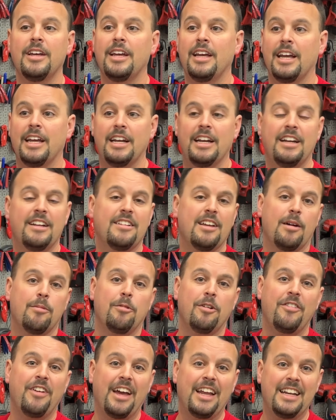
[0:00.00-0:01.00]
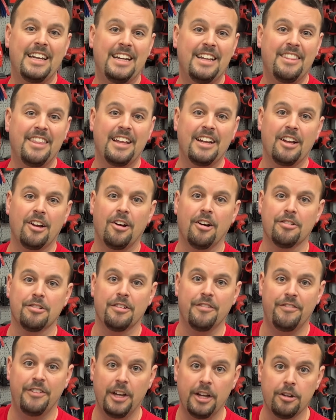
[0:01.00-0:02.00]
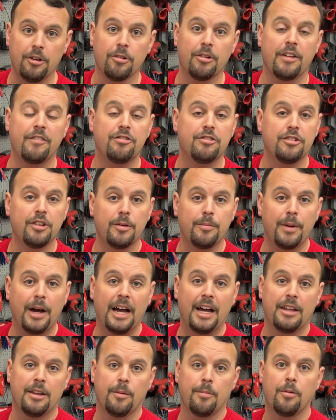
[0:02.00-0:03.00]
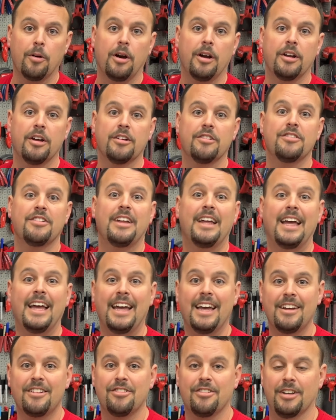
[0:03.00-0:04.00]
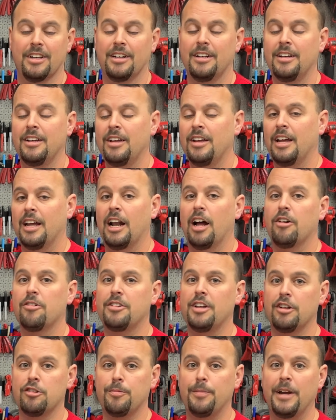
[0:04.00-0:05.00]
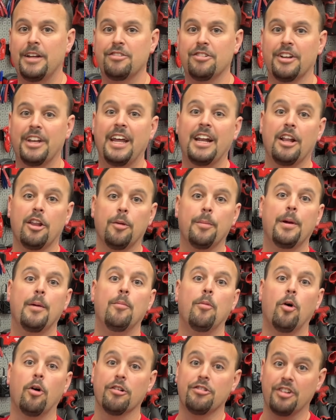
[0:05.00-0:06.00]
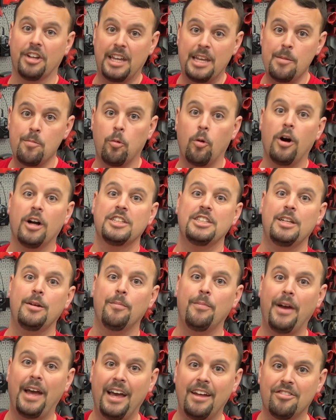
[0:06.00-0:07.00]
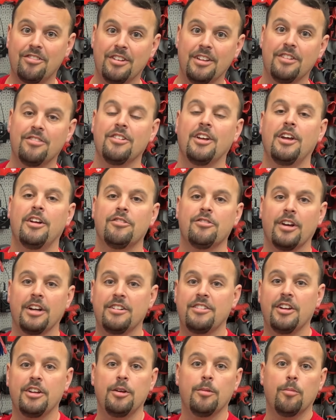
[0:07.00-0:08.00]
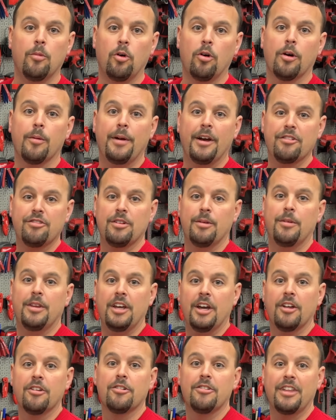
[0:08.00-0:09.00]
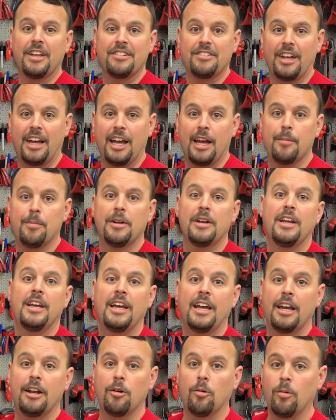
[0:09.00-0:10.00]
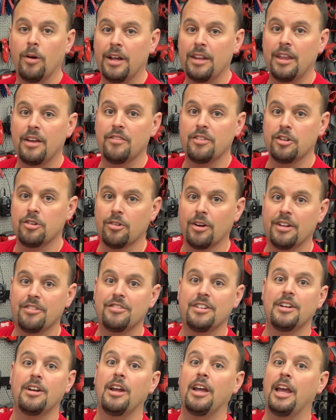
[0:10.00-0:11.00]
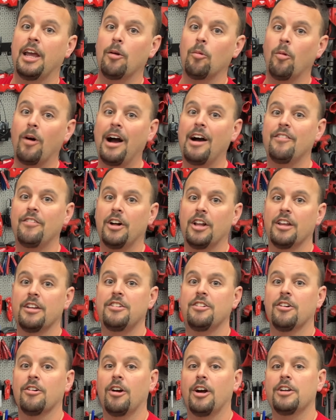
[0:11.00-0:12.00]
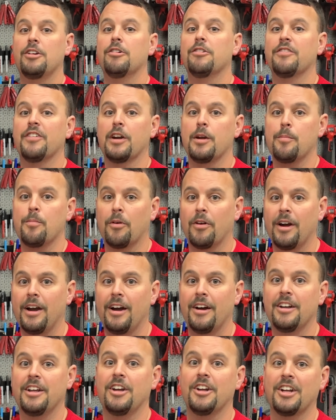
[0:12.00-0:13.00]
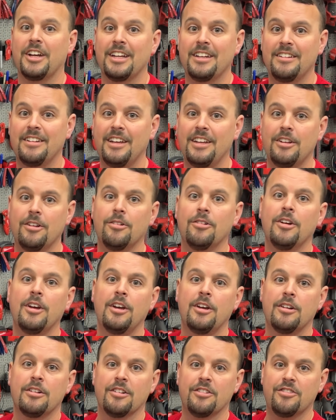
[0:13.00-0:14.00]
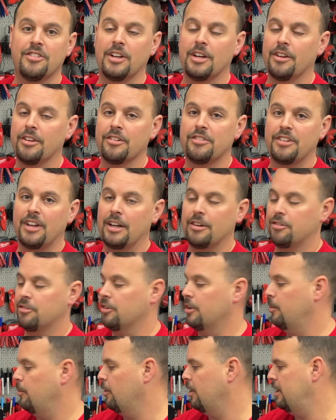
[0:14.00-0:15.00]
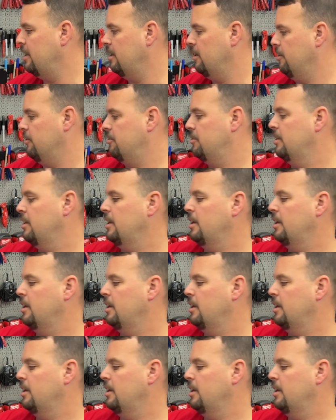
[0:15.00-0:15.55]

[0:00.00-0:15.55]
And anytime we've had anything that caused a failure, they've stood behind the products. Excellent. I'll touch base on that a little bit more, so keep watching past this so I can tell you more about some of the other things that happened and the way they've addressed it and why Volunteer Audio is very proud and going to continue to sell the Soundstream radios.